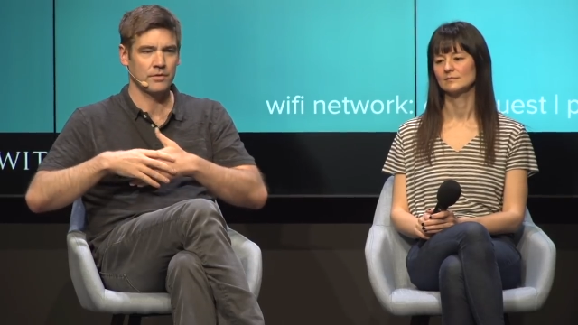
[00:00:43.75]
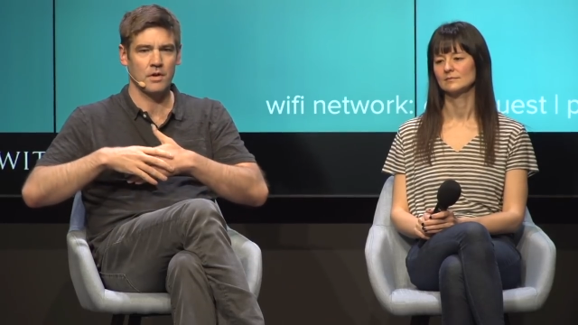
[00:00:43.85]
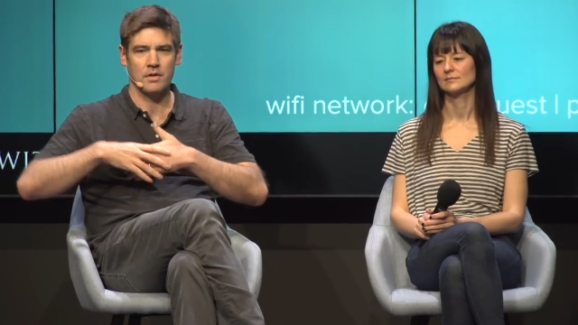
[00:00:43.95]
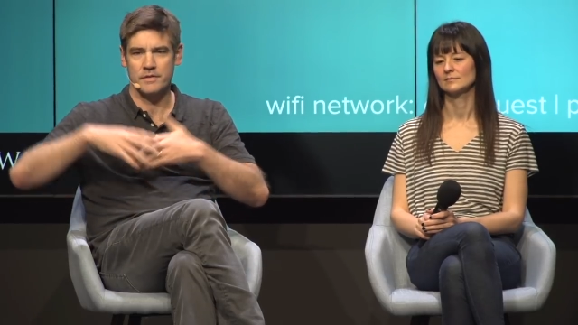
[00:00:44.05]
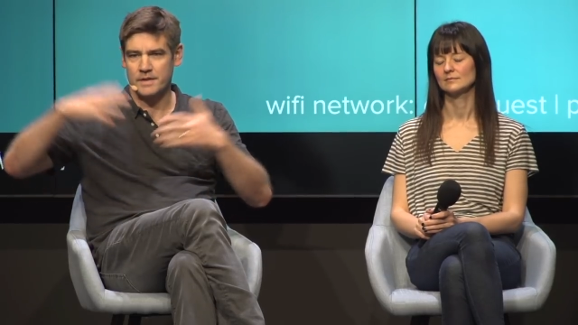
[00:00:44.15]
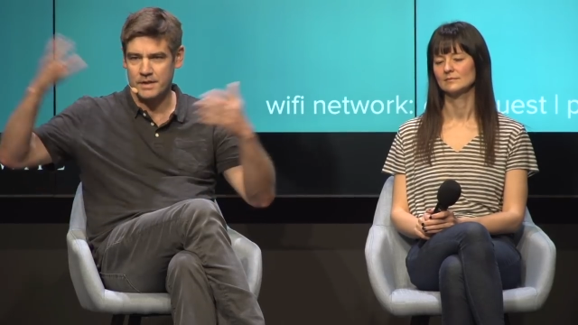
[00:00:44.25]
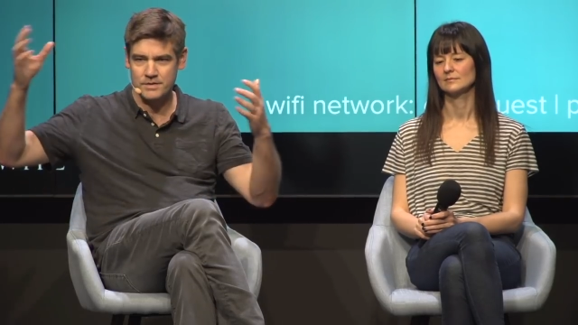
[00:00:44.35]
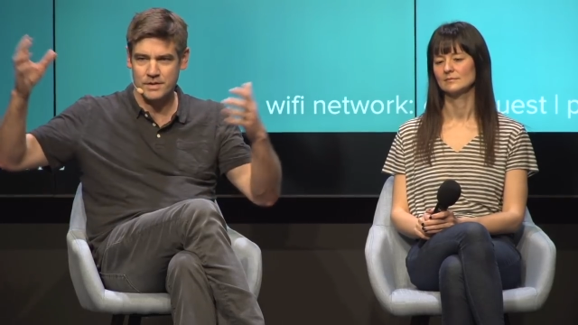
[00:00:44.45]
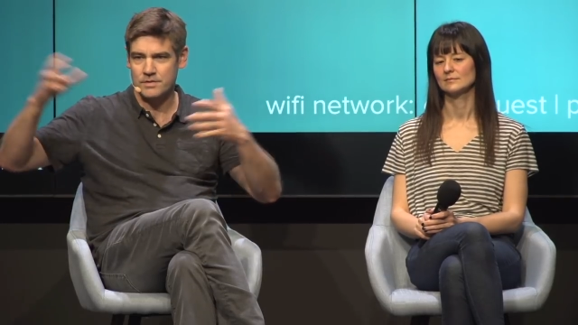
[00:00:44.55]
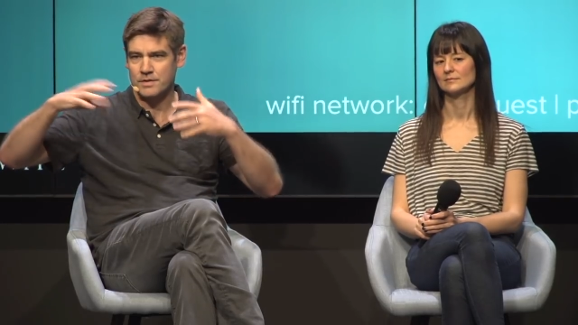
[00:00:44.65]
Speaker 1: All the data
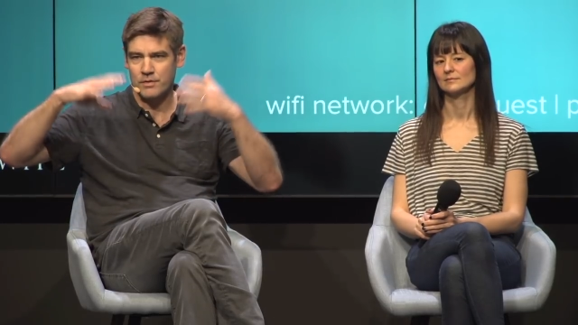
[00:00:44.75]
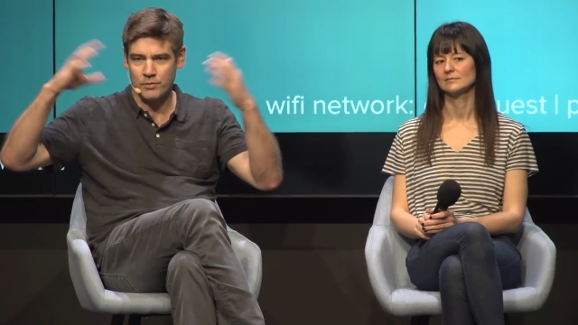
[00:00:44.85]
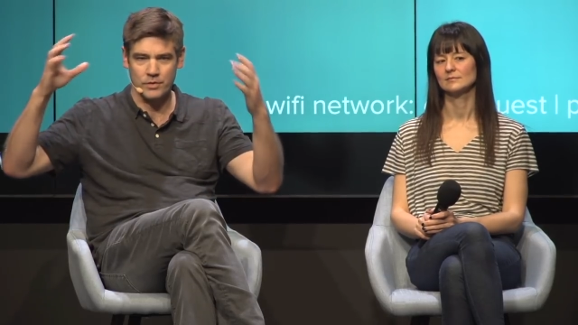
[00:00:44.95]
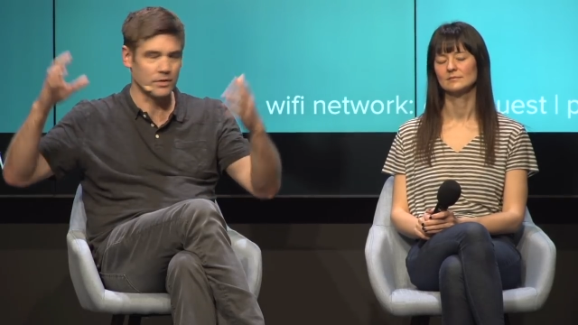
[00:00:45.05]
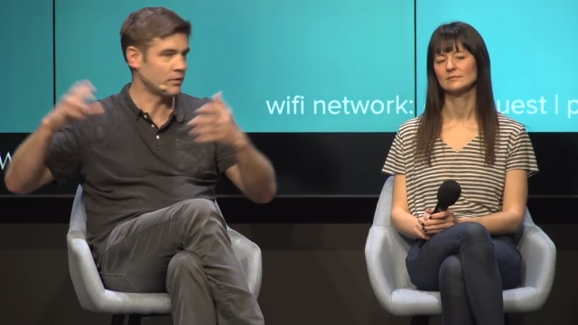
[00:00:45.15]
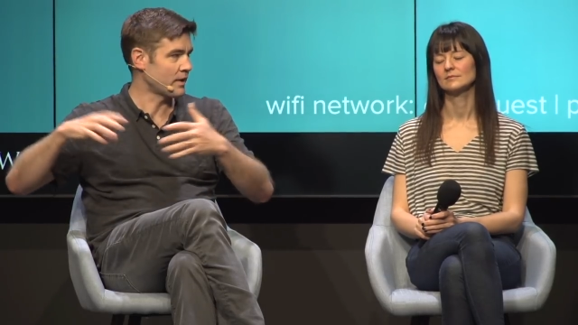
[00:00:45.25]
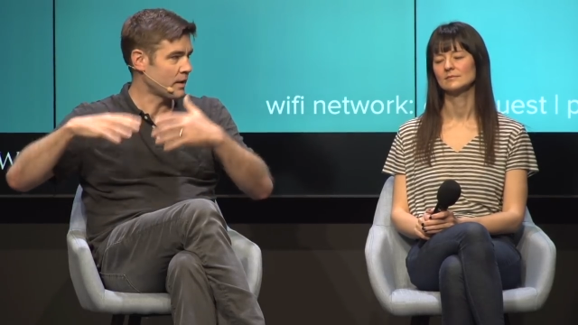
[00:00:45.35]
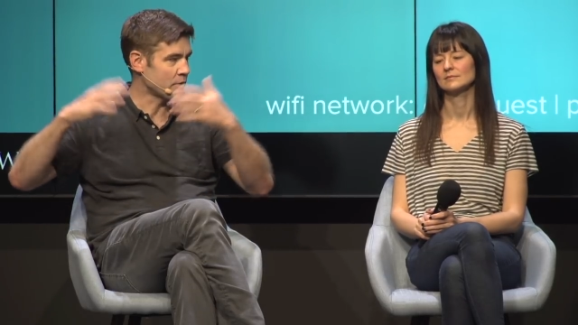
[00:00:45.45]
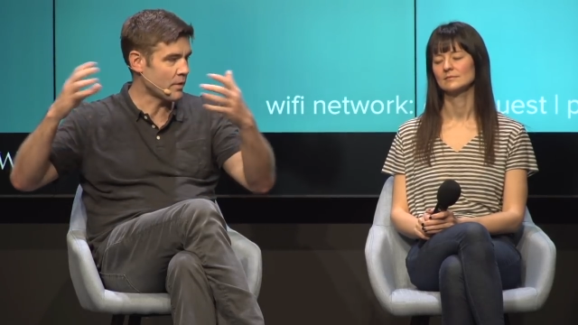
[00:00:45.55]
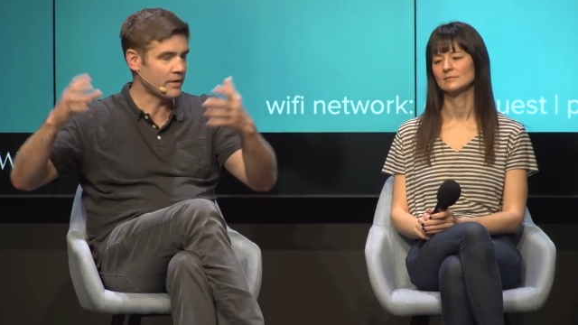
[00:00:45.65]
center software you use, A
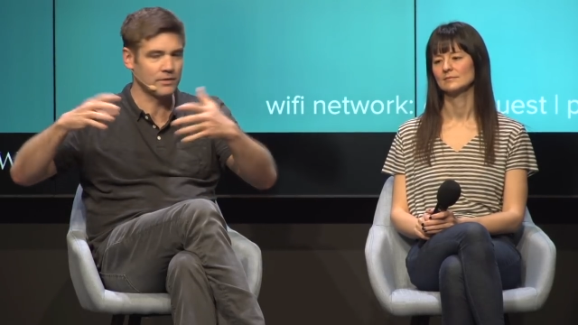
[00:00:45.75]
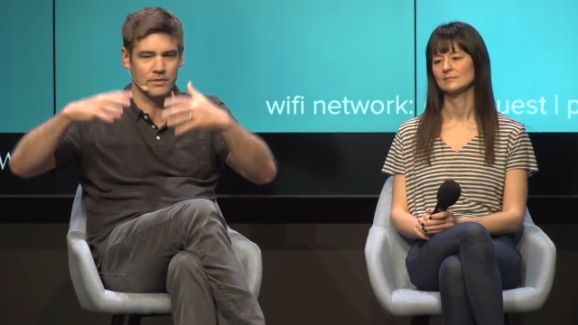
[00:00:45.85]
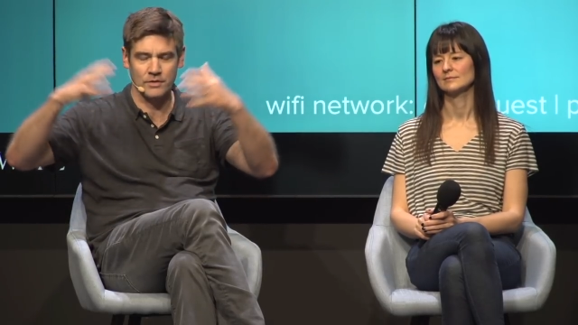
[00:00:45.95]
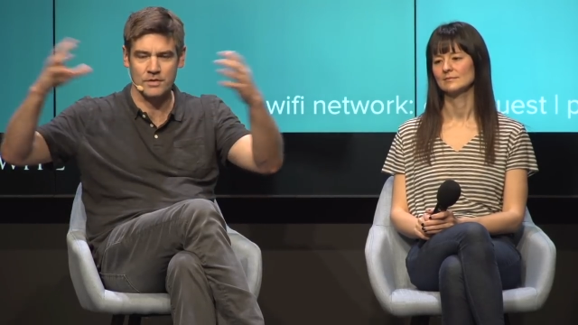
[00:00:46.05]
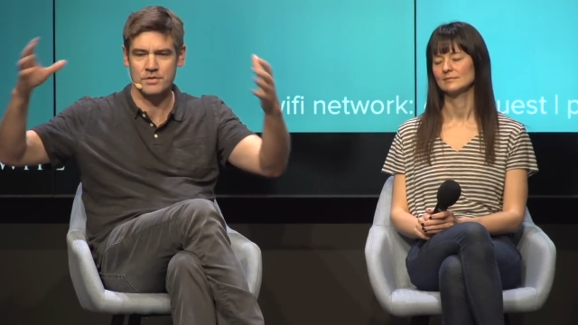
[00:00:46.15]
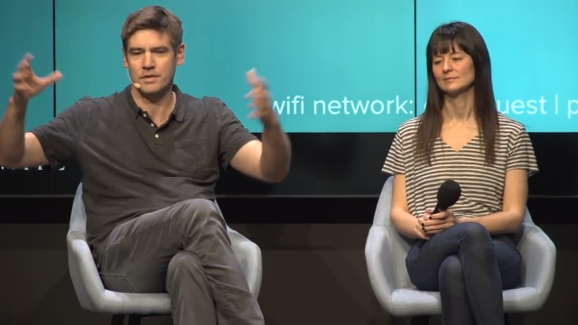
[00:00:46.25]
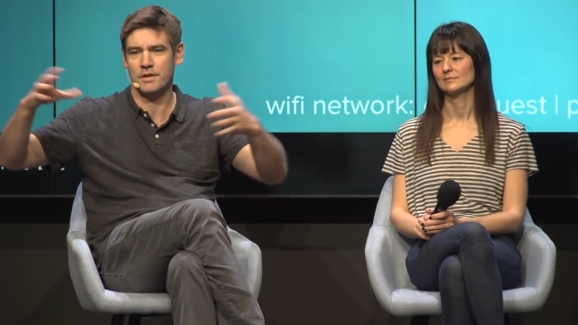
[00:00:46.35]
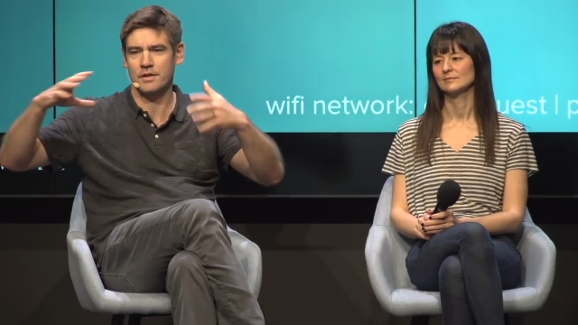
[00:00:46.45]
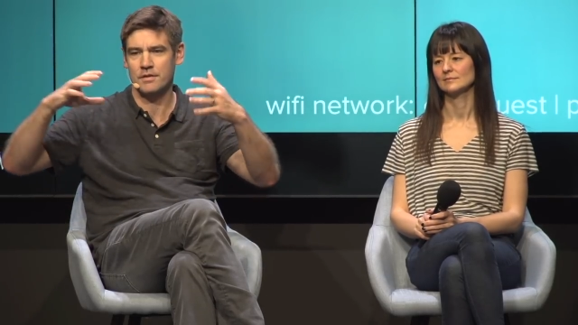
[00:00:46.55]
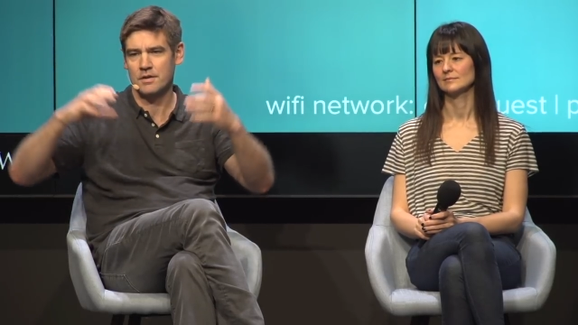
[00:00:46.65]
W S is essentially
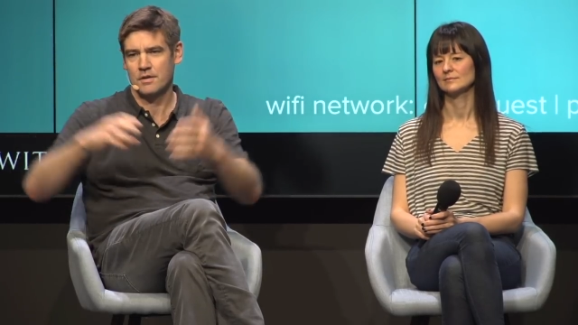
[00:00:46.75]
a